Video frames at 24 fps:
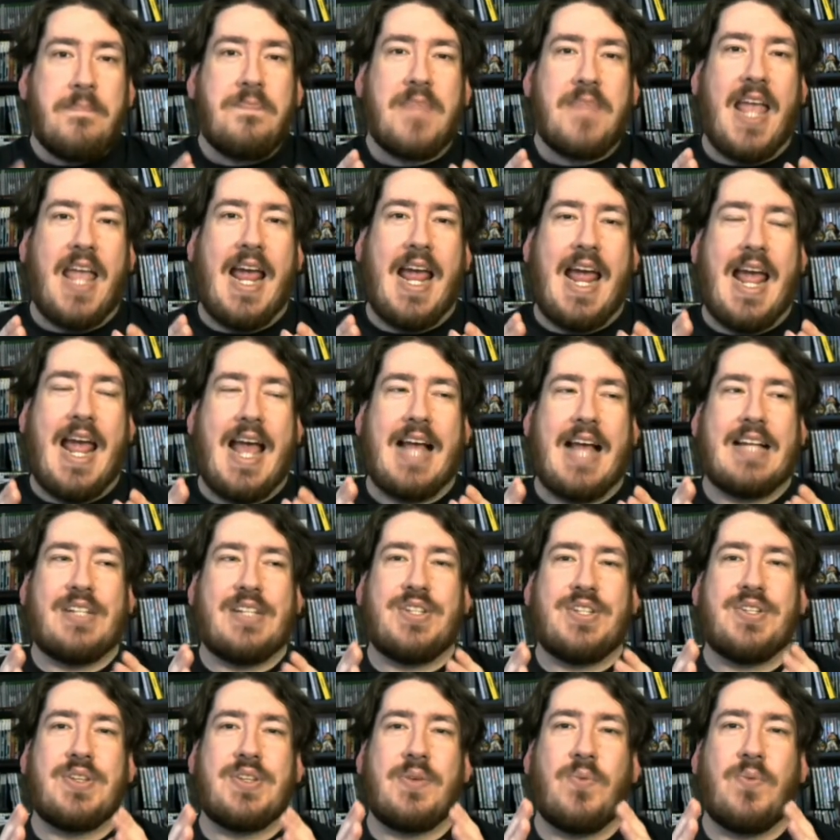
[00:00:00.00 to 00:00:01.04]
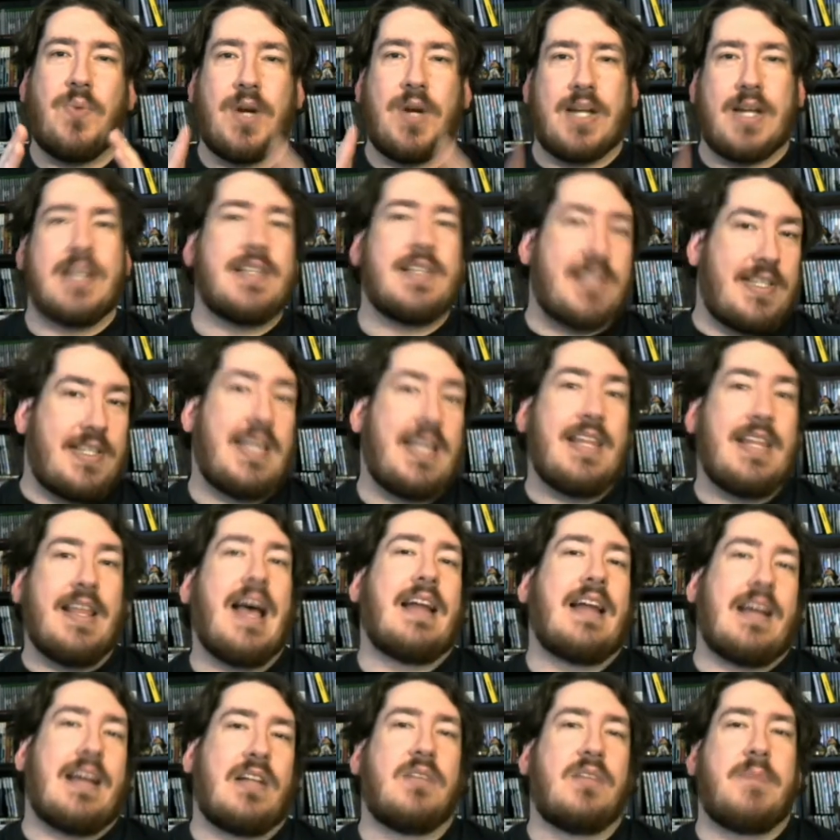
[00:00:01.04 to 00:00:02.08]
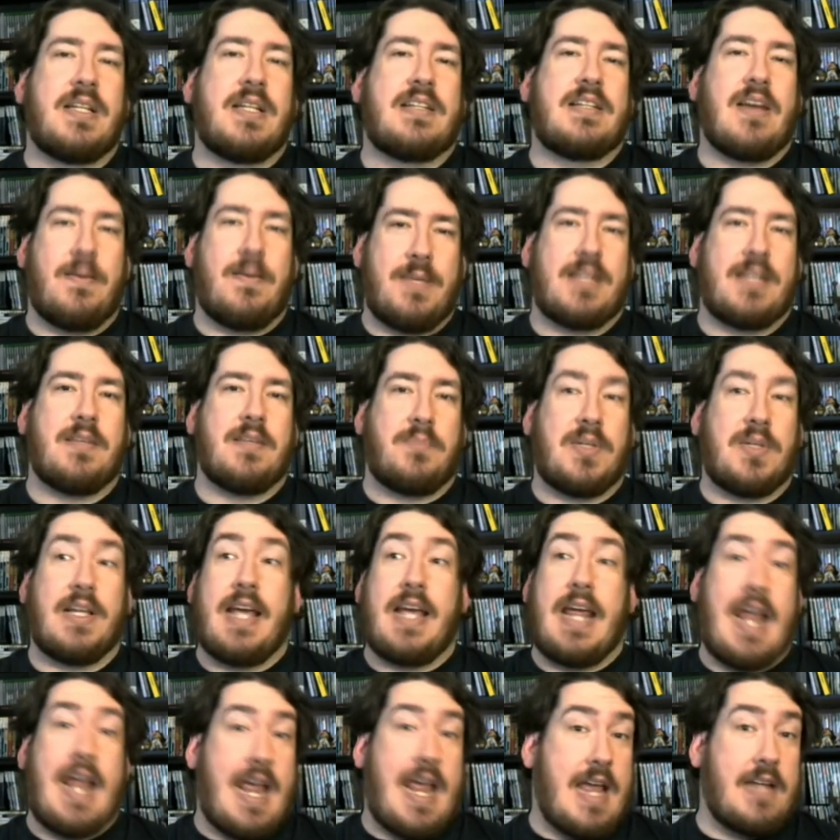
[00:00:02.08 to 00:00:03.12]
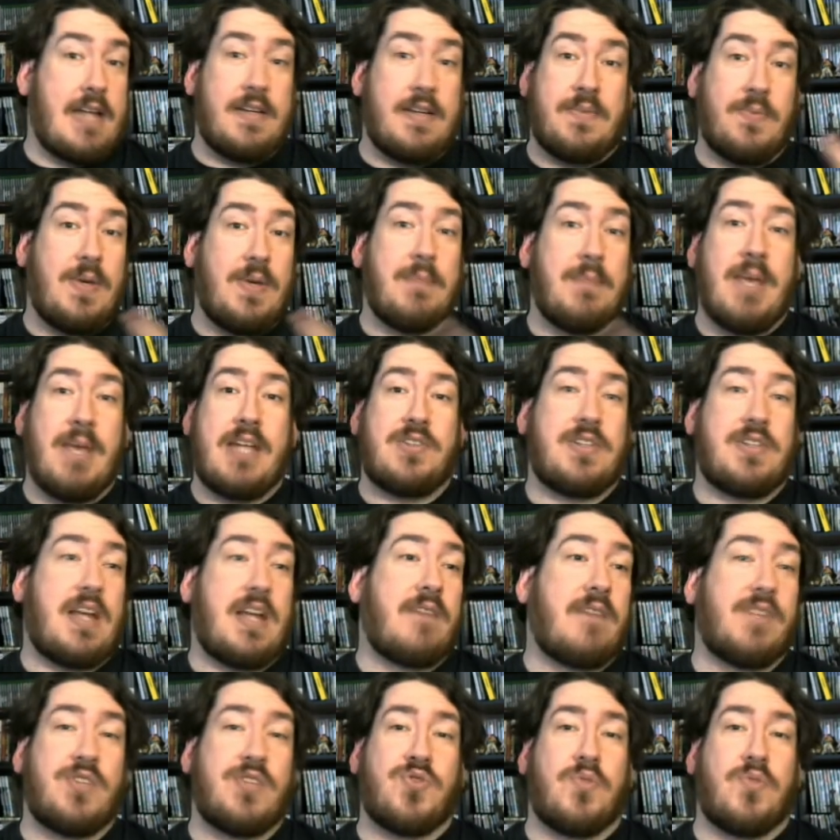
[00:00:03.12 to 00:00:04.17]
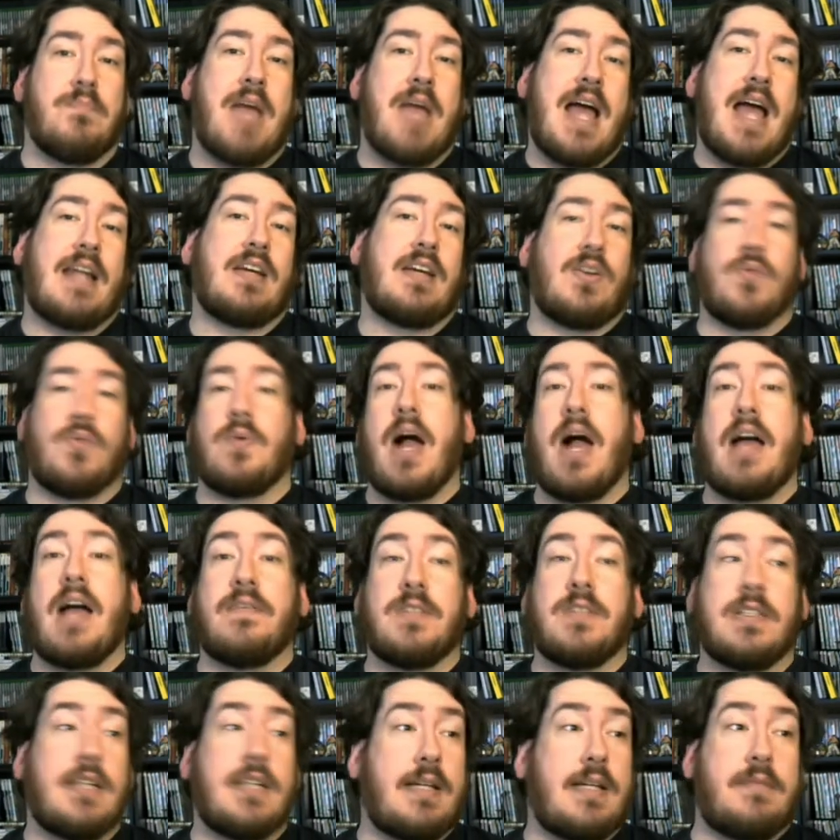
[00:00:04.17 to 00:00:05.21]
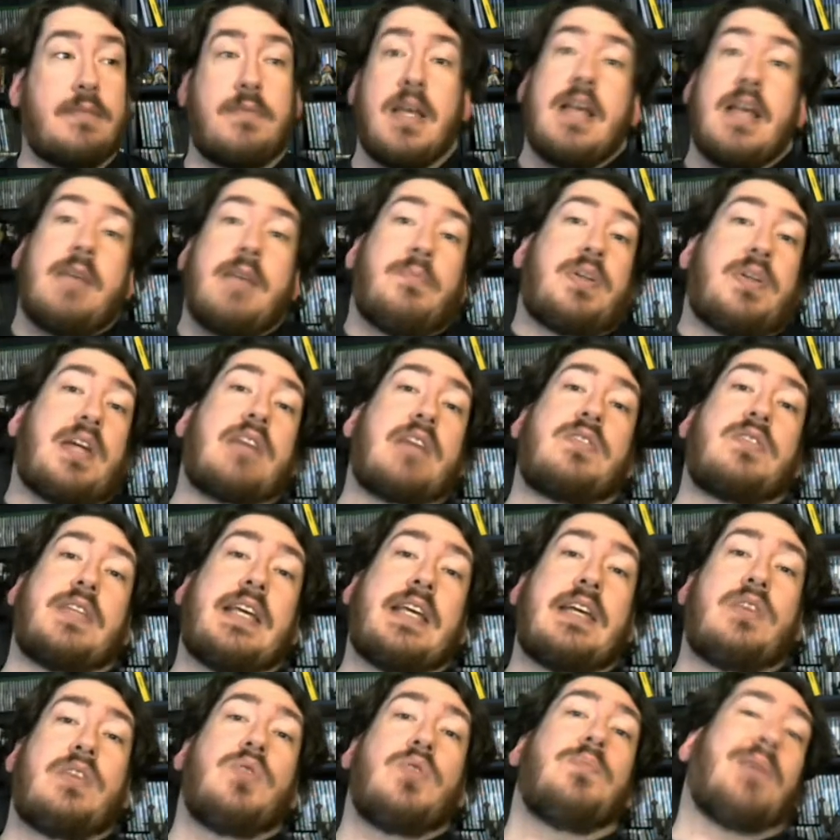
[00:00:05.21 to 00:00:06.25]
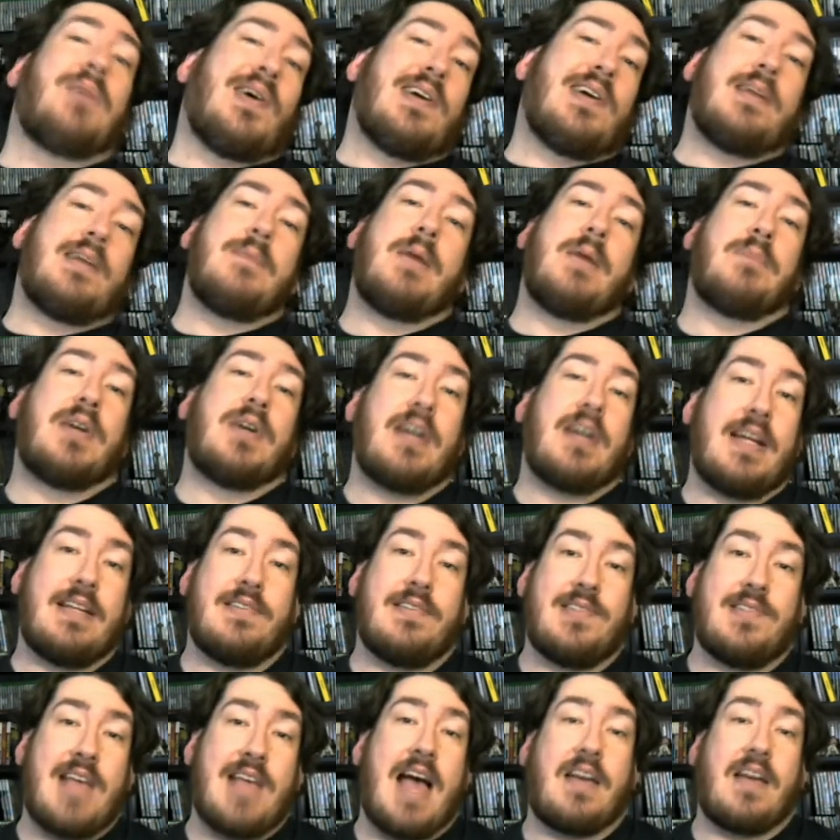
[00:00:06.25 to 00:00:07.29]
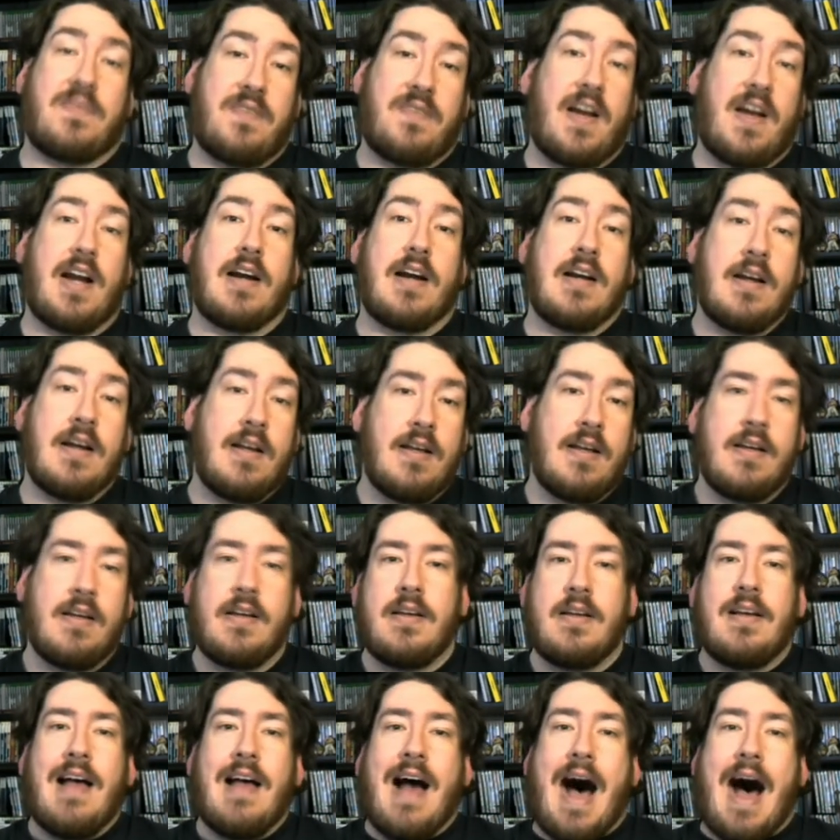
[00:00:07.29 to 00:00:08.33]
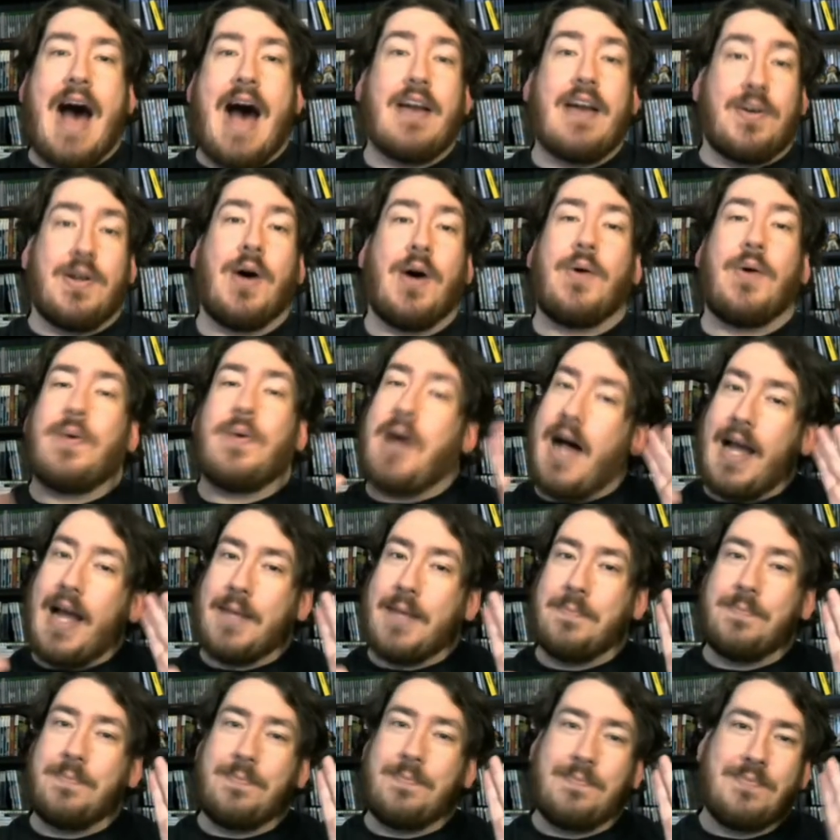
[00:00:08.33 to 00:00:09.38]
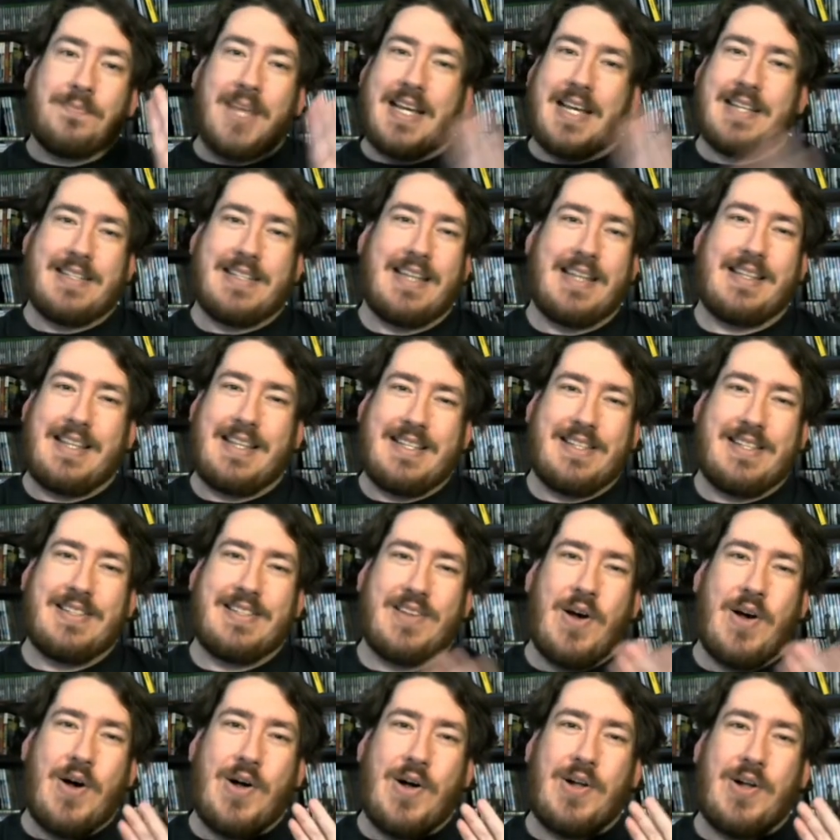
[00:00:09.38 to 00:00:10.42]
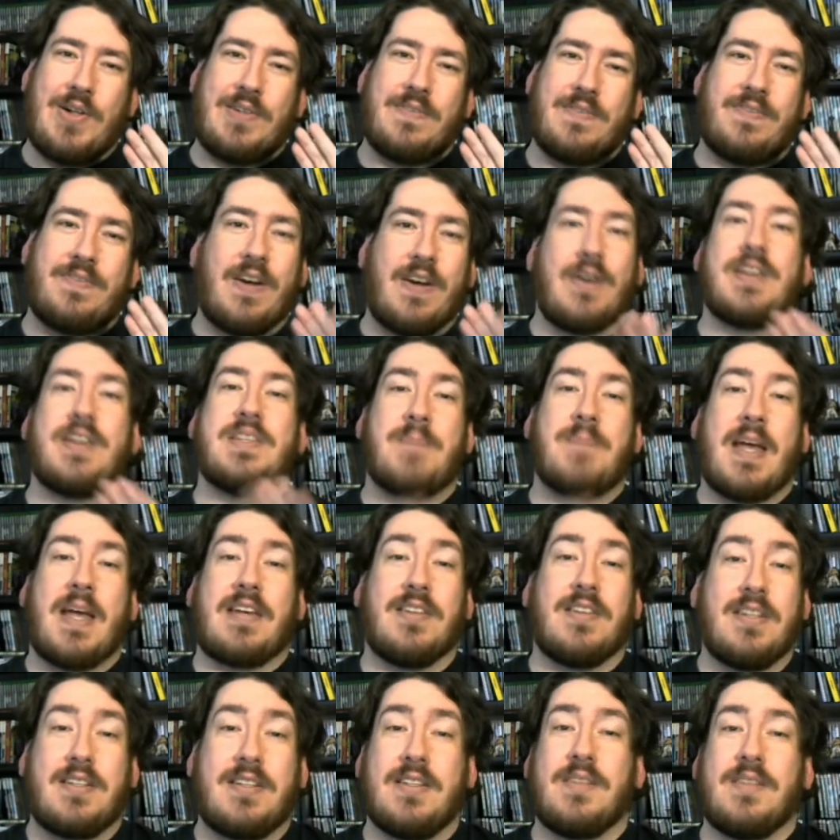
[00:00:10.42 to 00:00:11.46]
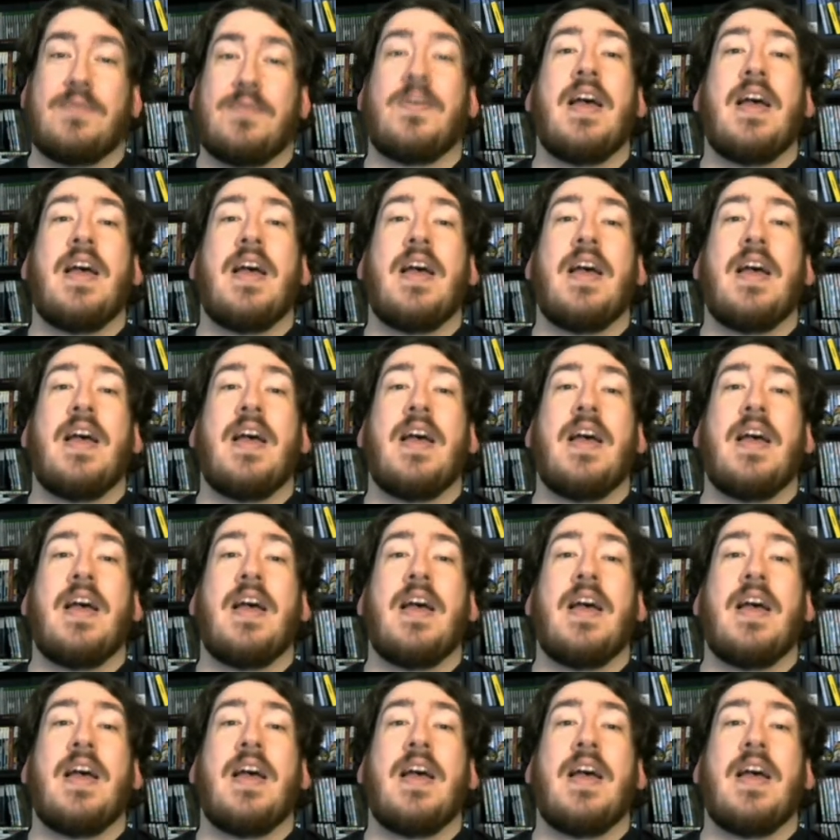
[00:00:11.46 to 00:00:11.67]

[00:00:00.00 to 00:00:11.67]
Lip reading: And we're going to see that element come into play, and we may just have a dramatic arrival and potentially a new party member in Zack Fair. I don't know. Like I said, this is all very speculative.